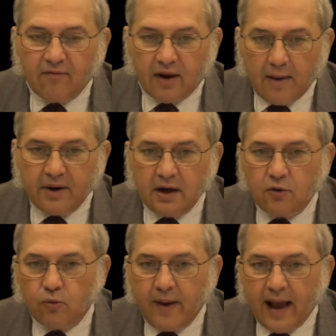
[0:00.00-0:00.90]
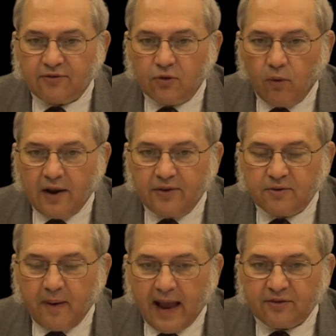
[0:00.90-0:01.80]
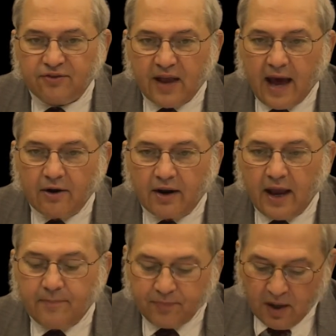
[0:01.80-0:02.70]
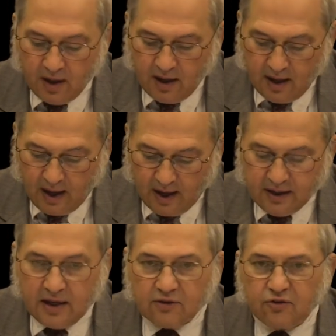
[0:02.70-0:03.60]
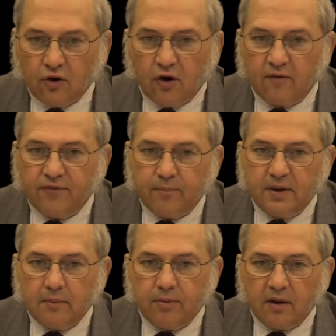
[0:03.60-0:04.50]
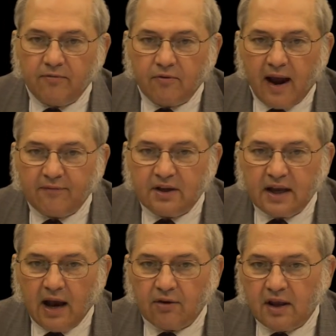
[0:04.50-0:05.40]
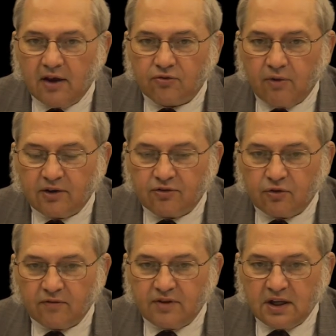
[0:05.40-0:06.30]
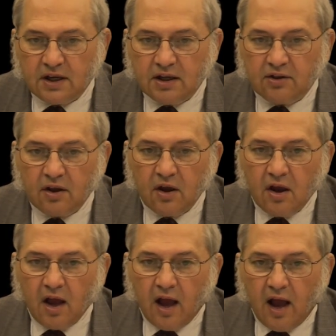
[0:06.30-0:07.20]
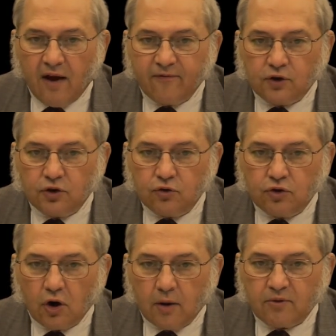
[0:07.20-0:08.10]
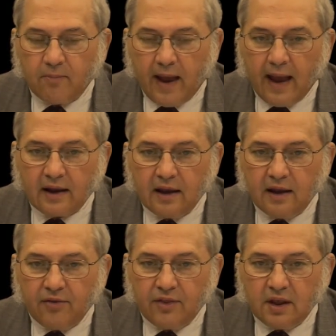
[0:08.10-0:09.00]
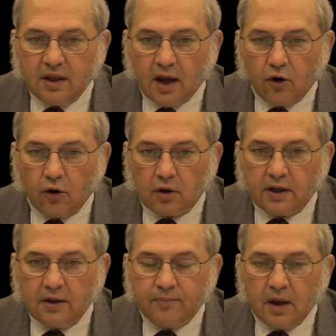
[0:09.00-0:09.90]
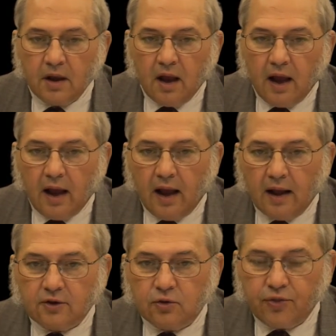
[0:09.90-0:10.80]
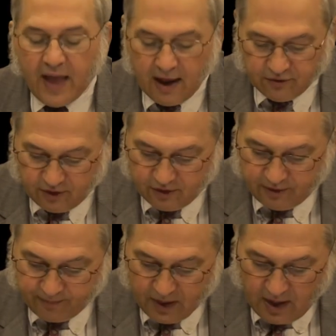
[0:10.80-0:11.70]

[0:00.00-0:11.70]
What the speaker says: Lebanon, who passed away this past Saturday. He had served the people of Grafton County as Register of Deeds for 2 terms back in the early 2000s.